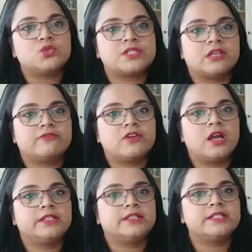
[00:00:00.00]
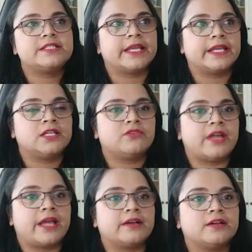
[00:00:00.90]
to safeguard the second
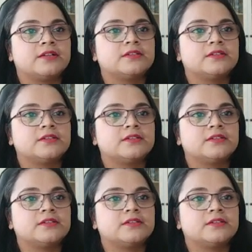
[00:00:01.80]
rank.